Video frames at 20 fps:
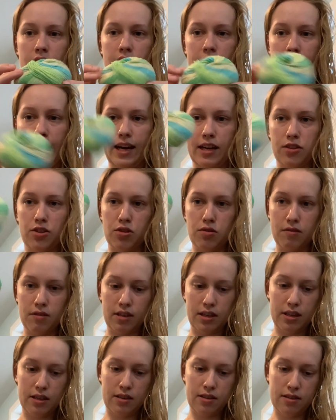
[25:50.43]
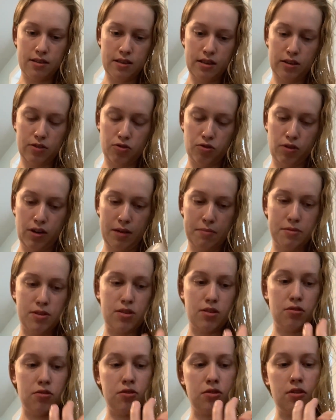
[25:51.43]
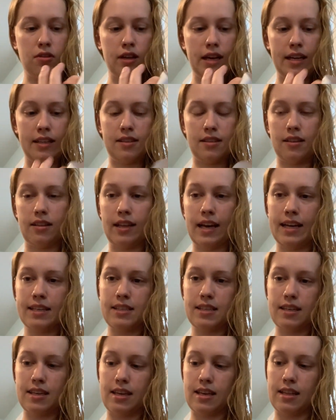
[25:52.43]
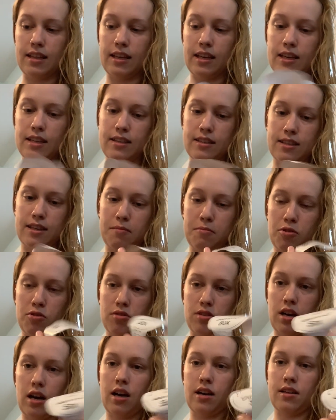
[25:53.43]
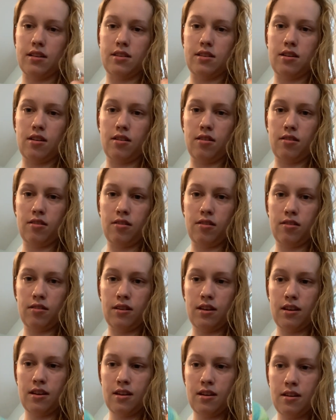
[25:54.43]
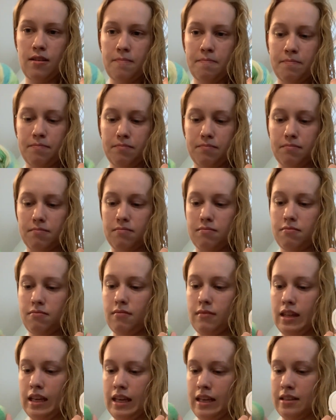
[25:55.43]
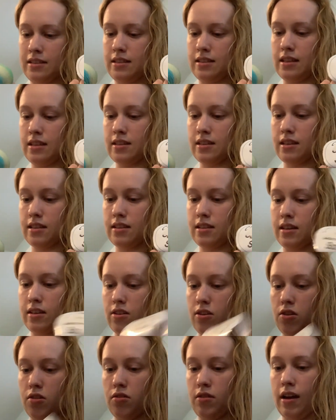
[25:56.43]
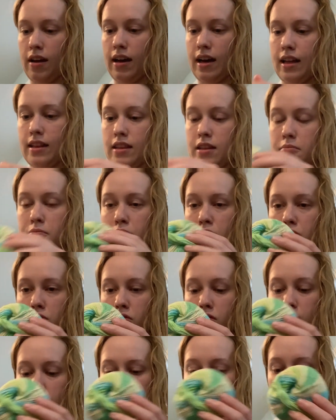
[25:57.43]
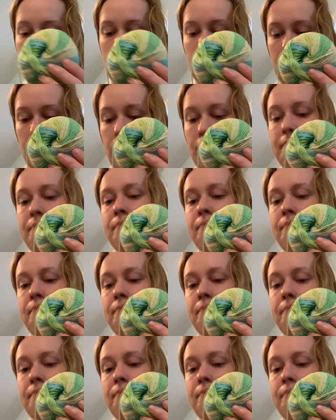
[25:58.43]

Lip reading: I had 2 of these, 100 grams total. It's Classic Elite Summer Socks yarn. It's discontinued. I got the blue-green color.